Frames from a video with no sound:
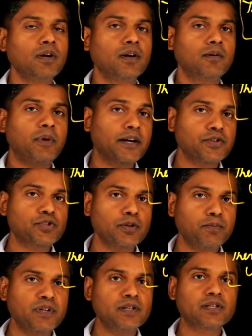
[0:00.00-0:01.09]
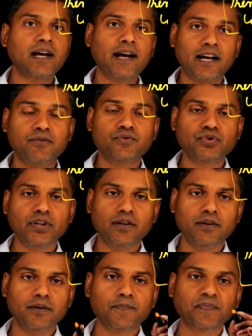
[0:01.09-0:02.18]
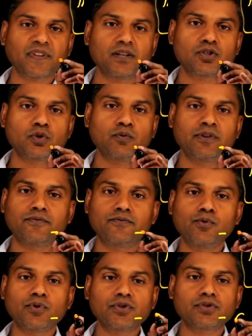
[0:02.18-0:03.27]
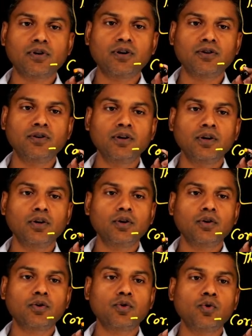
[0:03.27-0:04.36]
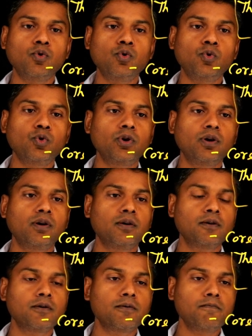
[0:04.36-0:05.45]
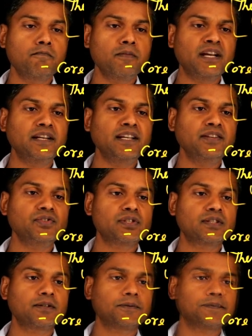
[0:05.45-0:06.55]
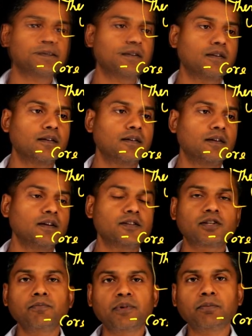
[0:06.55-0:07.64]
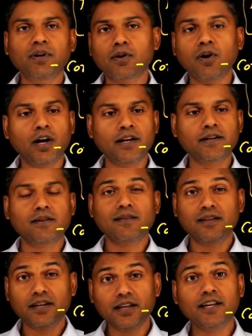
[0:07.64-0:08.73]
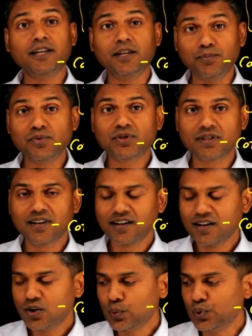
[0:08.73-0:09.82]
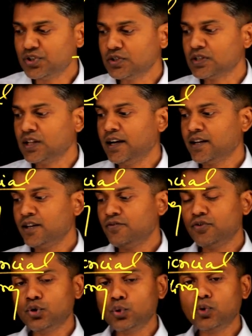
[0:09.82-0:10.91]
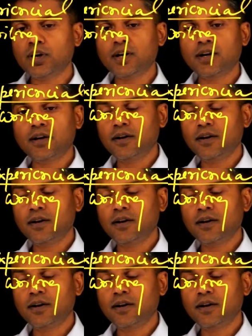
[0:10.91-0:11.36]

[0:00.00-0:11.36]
participants have shared. So we focus on core meanings. Some people call it themes, which is like if you are